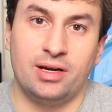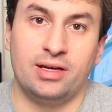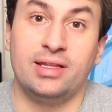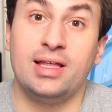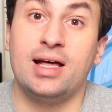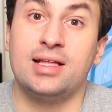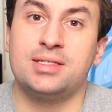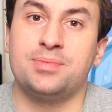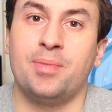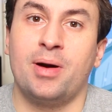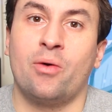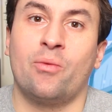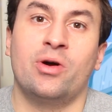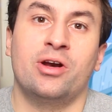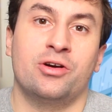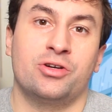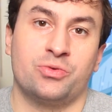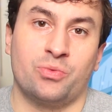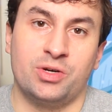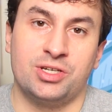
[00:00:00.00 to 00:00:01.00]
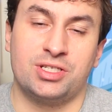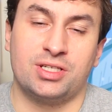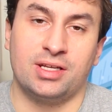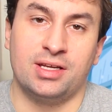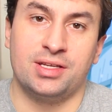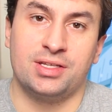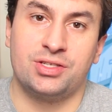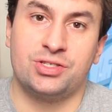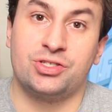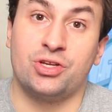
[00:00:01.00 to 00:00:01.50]
And that's my winner's wish
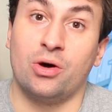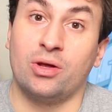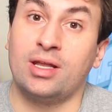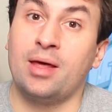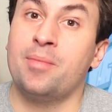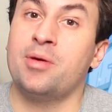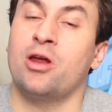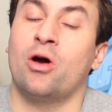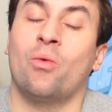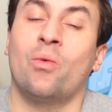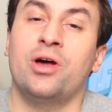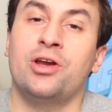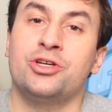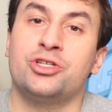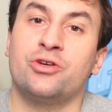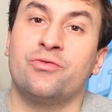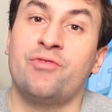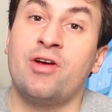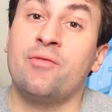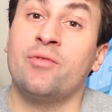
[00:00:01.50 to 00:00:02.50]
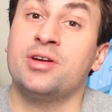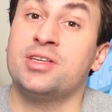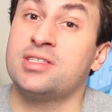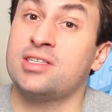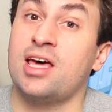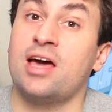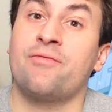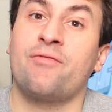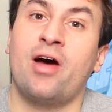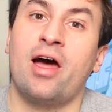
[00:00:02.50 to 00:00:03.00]
list. So let me know what is your favorite
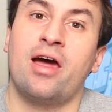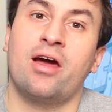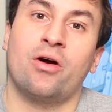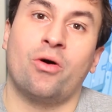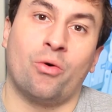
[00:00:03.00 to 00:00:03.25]
sci-fi